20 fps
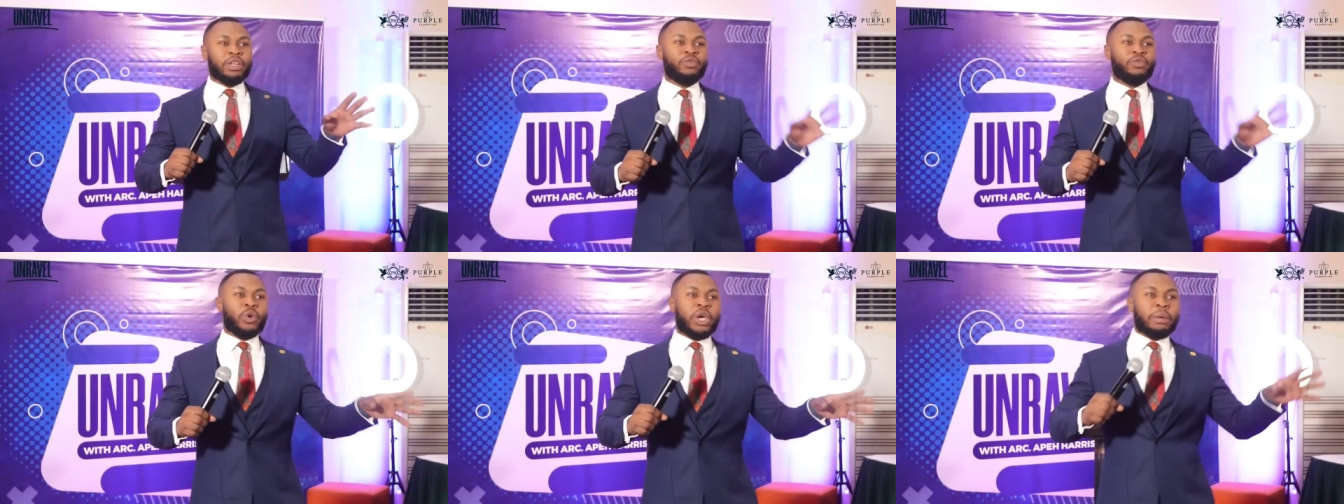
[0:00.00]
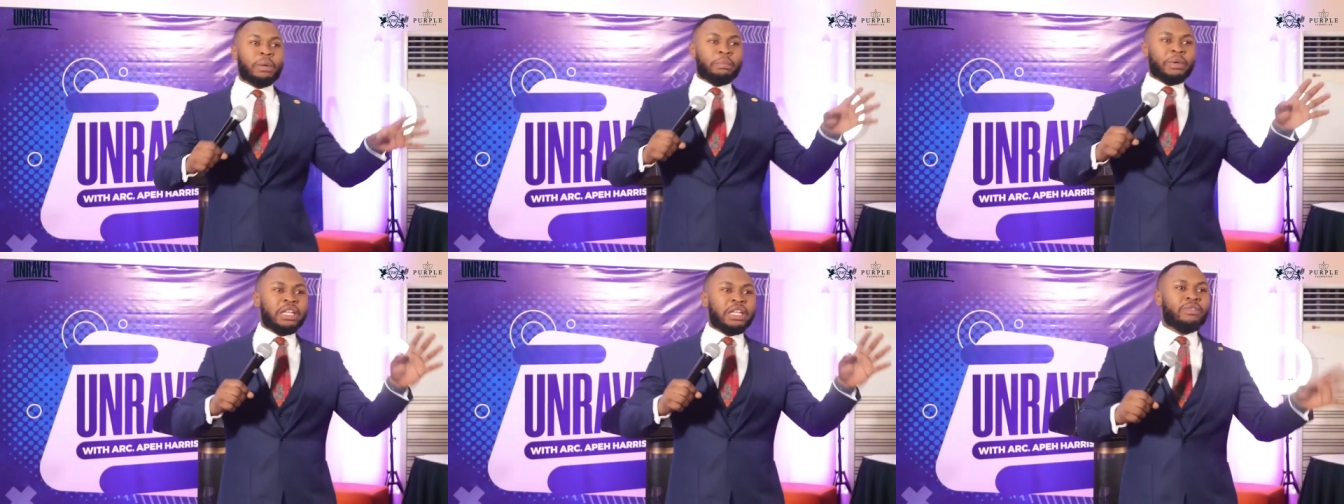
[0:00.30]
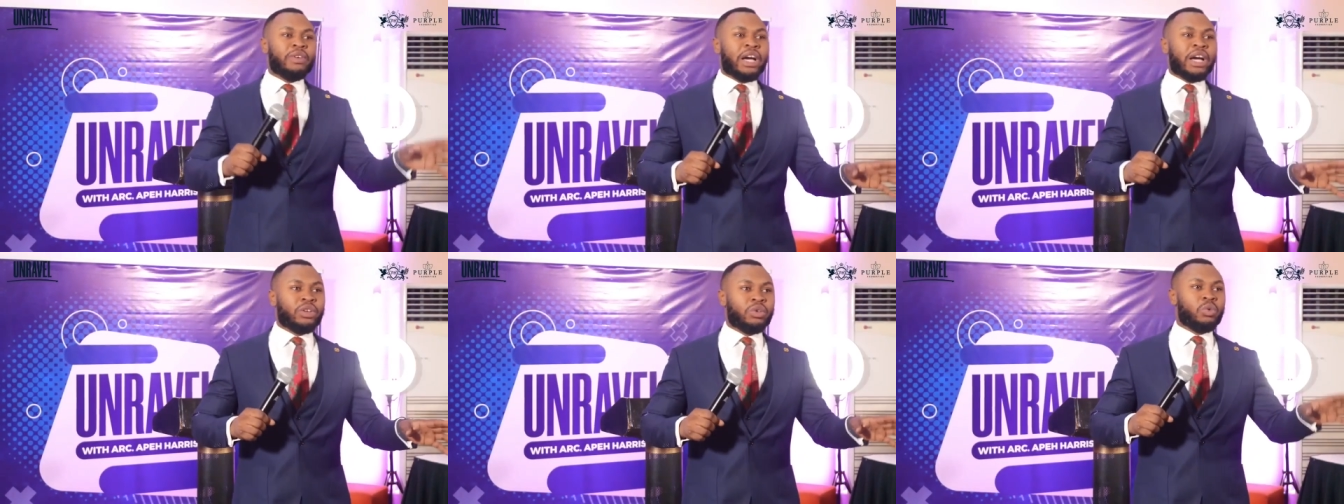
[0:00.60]
if you're a
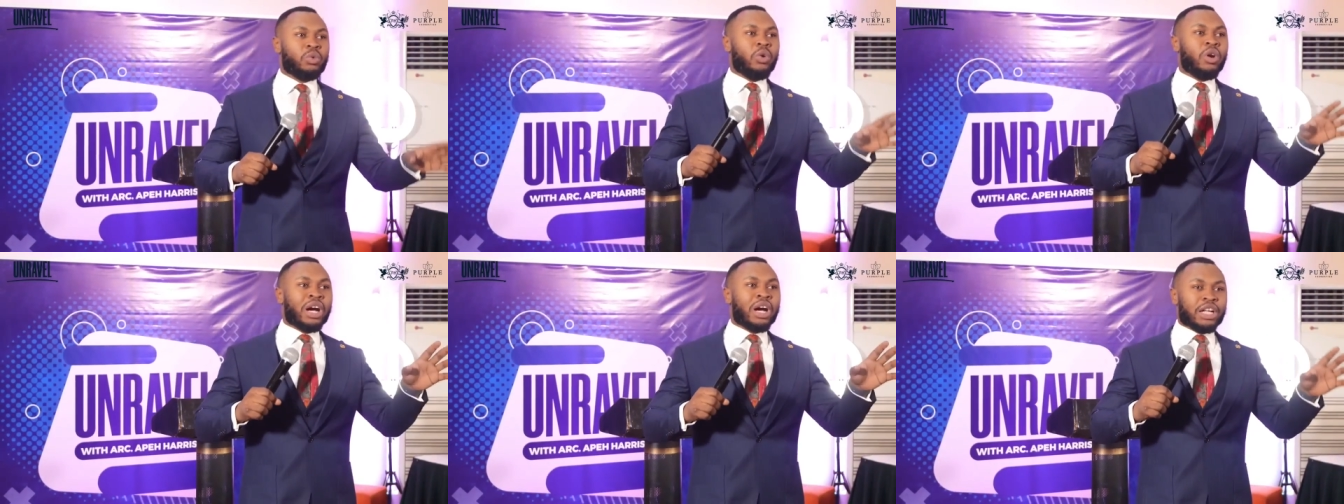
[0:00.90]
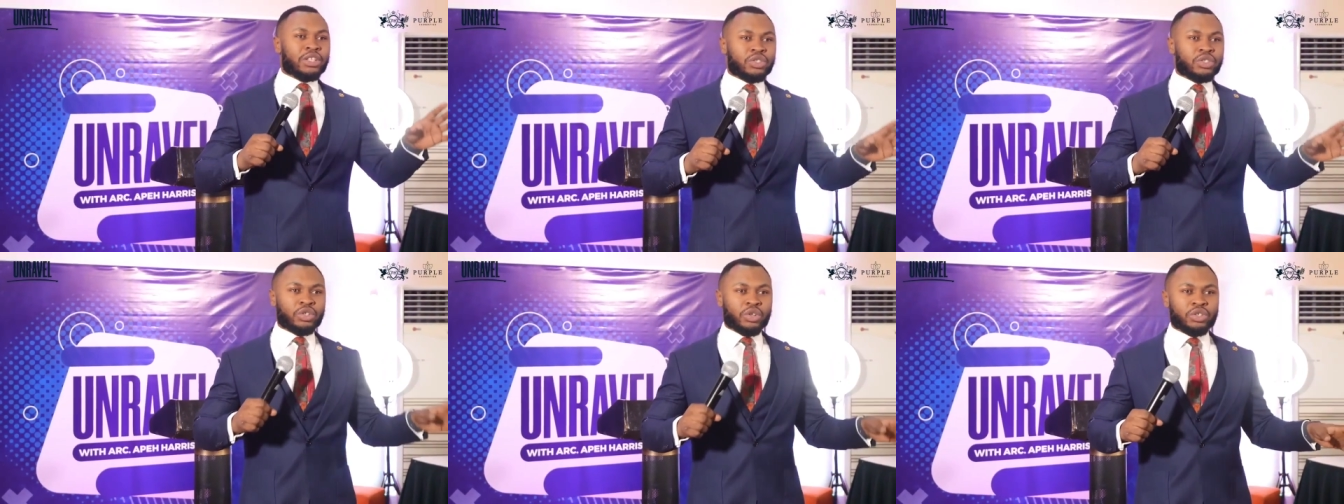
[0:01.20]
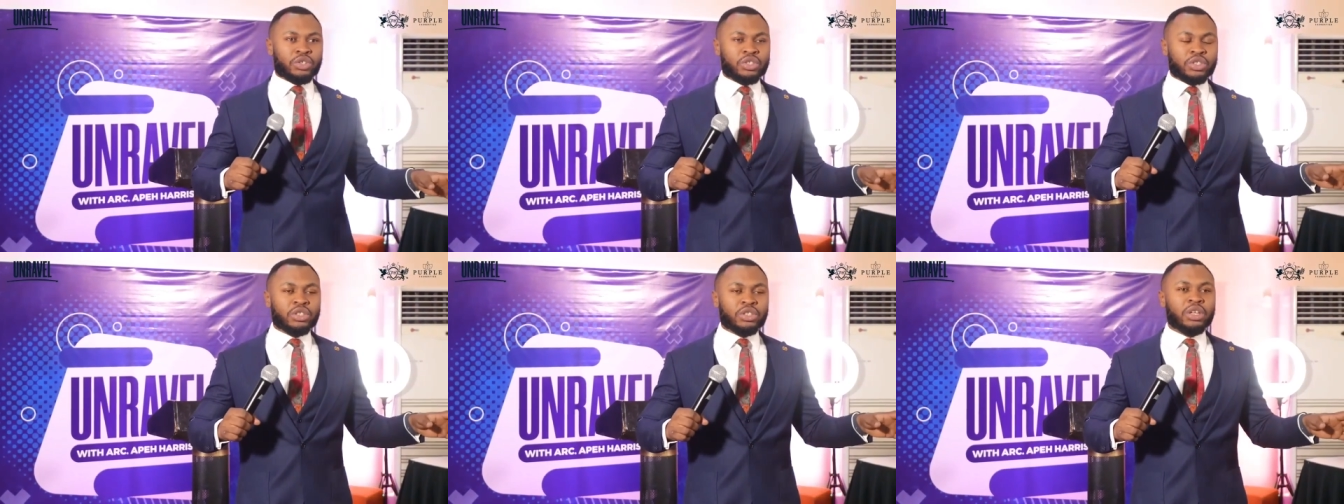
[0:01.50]
believer and you work at
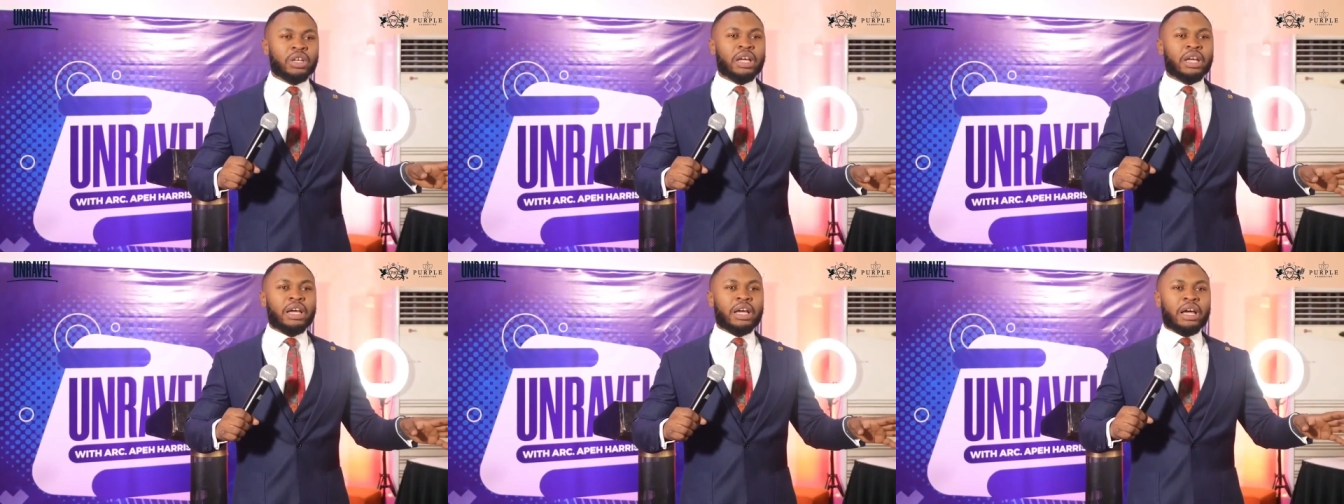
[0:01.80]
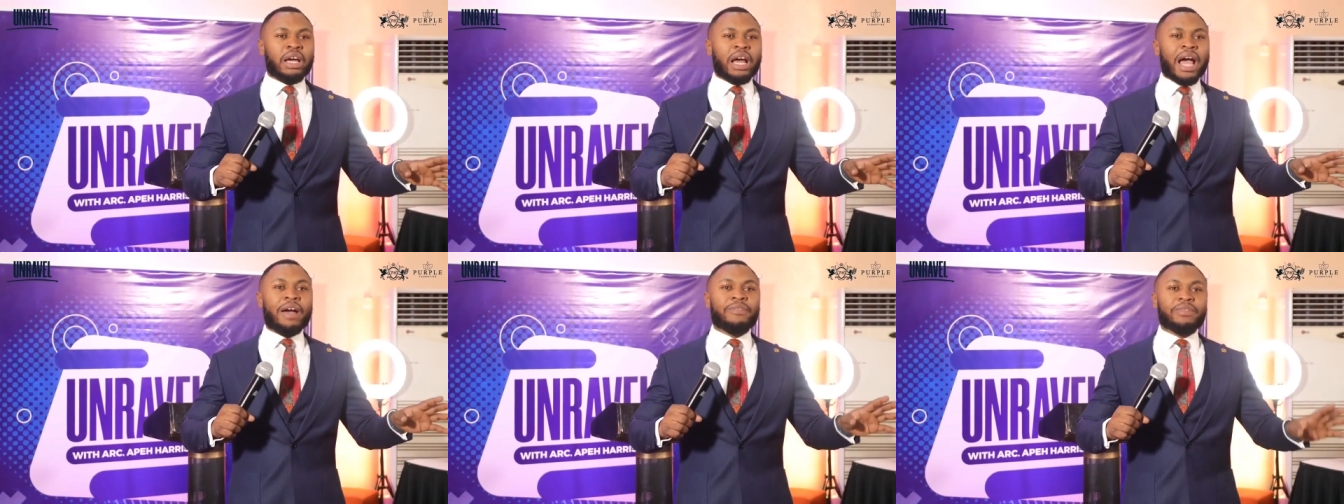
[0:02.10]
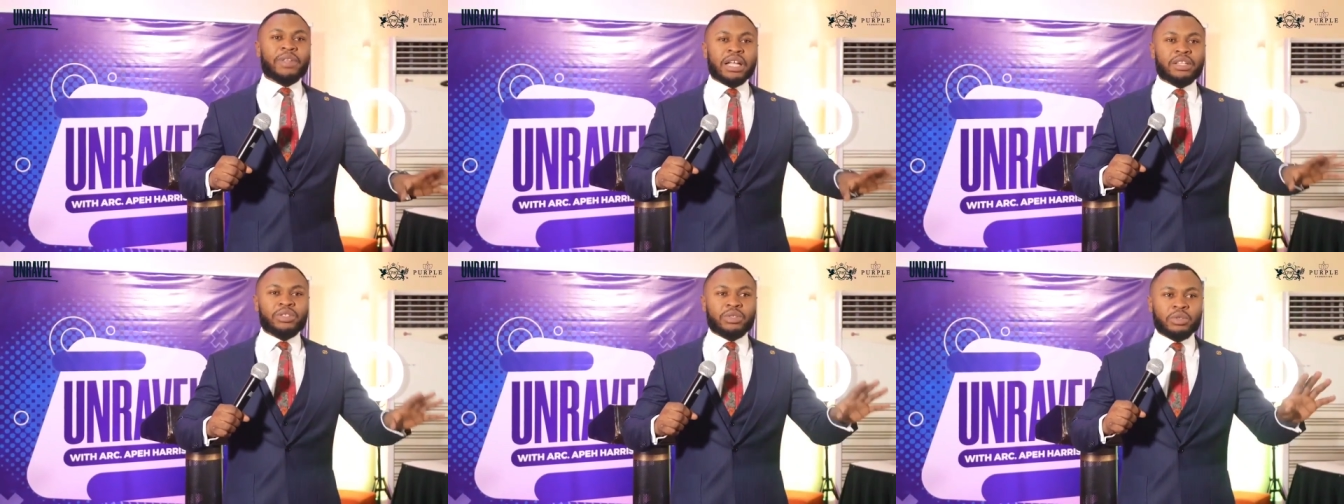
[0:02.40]
church,
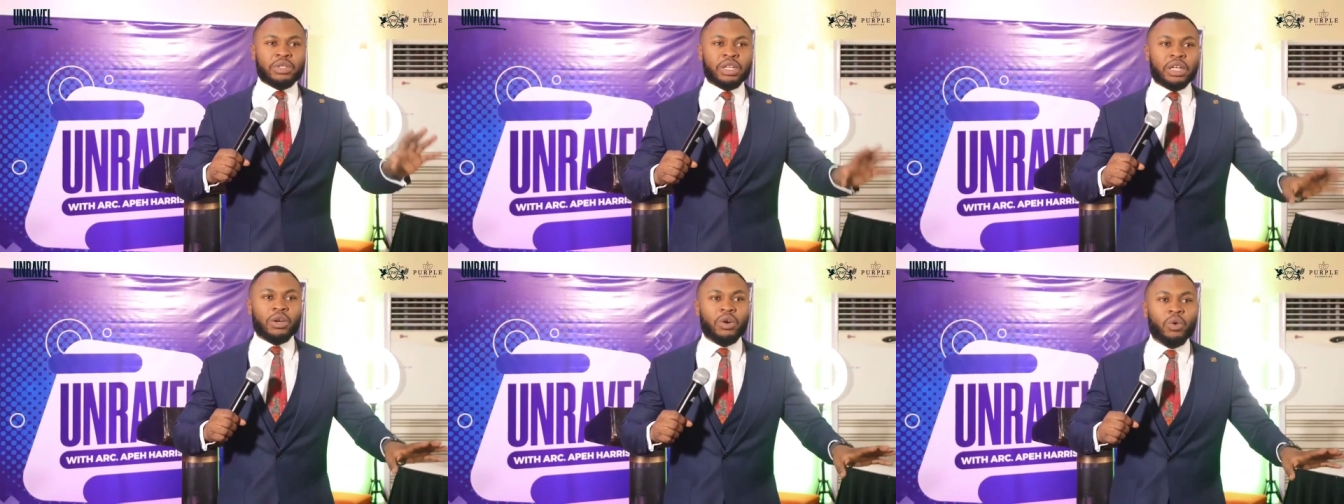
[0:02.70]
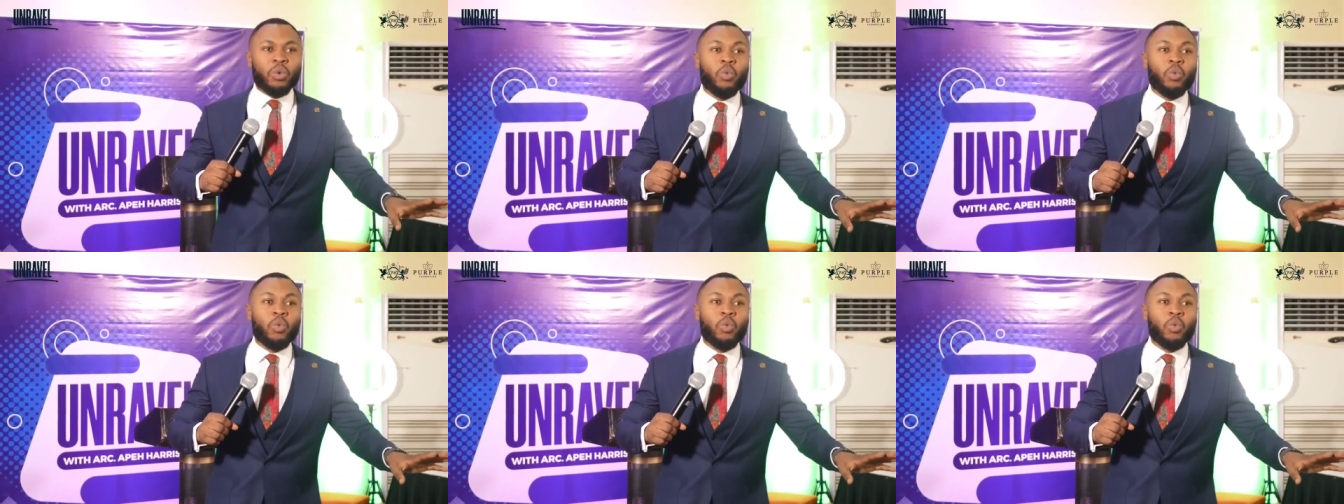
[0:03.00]
after today,